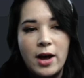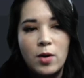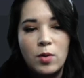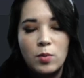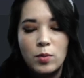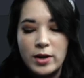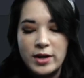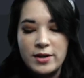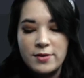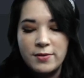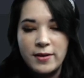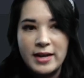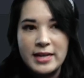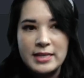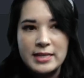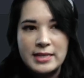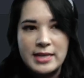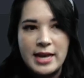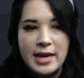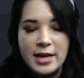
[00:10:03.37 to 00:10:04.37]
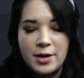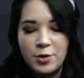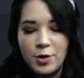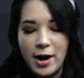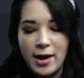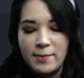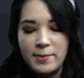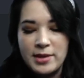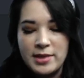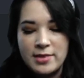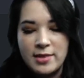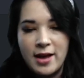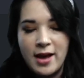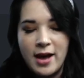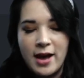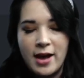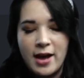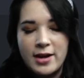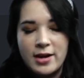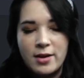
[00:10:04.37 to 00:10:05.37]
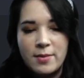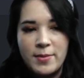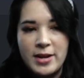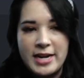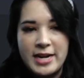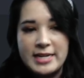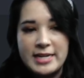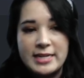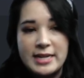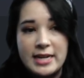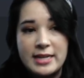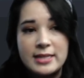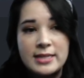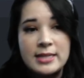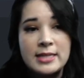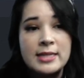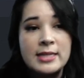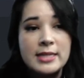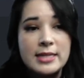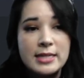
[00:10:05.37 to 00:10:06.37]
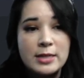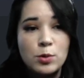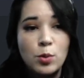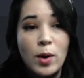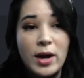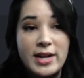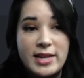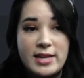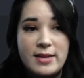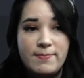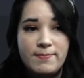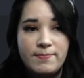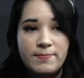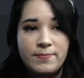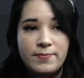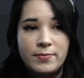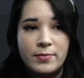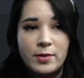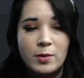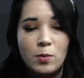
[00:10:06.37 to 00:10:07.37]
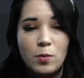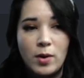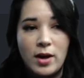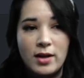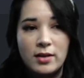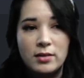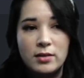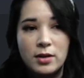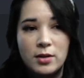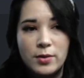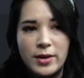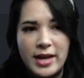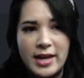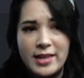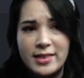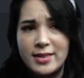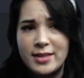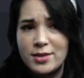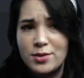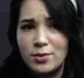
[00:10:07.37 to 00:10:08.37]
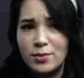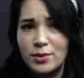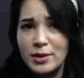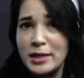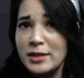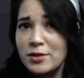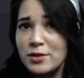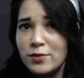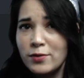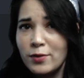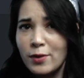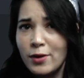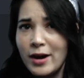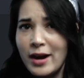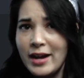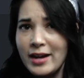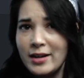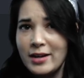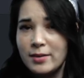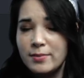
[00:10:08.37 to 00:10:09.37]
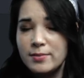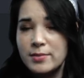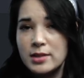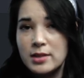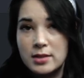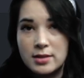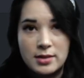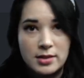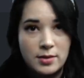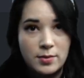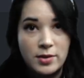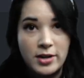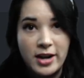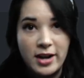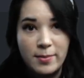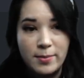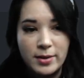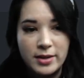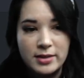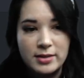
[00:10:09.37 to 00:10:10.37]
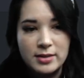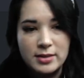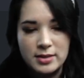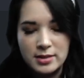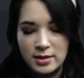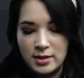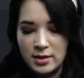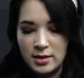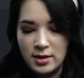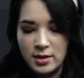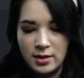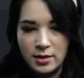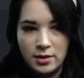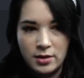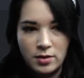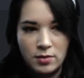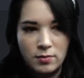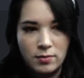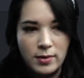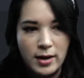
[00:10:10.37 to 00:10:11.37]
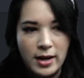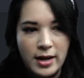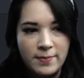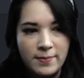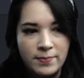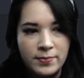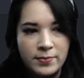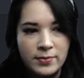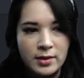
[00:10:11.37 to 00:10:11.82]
what if I say, grab me that item at index 20? Well, okay, this only has 4 items. Let's see what happens. I'm gonna run.